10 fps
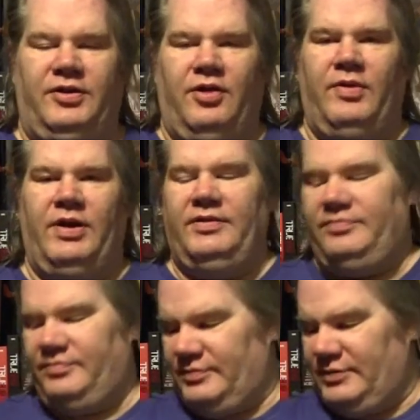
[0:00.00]
You know what?
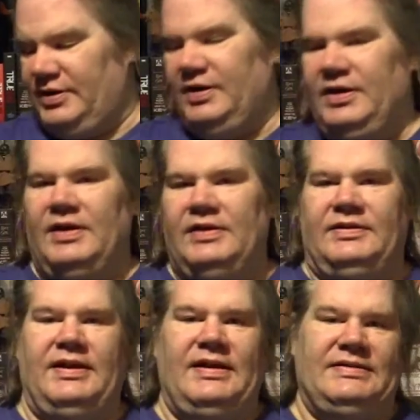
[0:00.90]

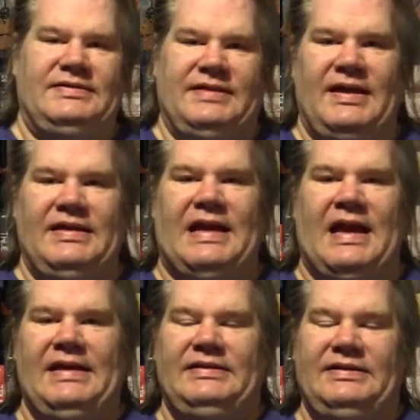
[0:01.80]
Today is day
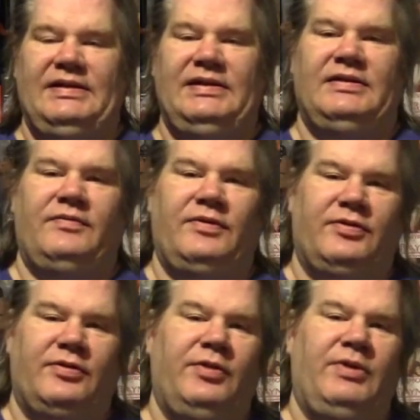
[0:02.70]
19 of the
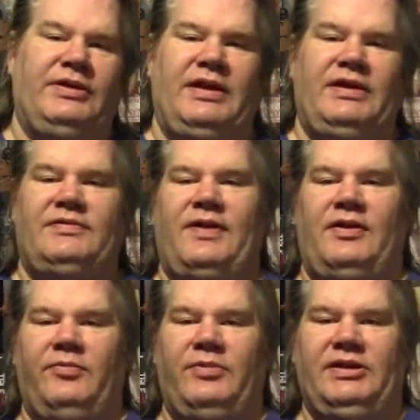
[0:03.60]
31 days of
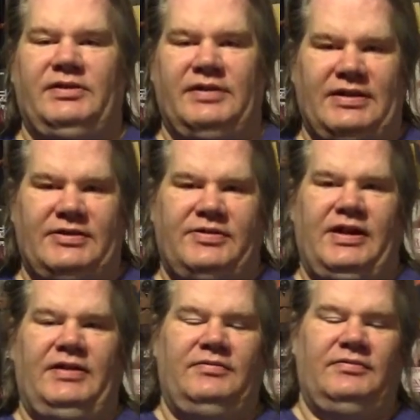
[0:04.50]
Halloween. That's
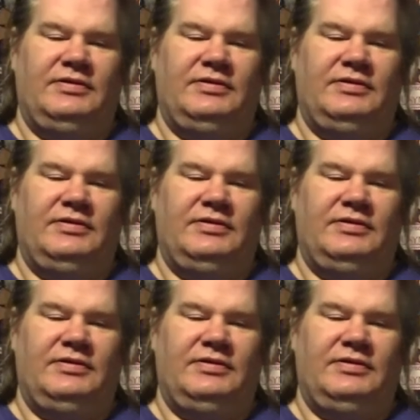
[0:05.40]
right.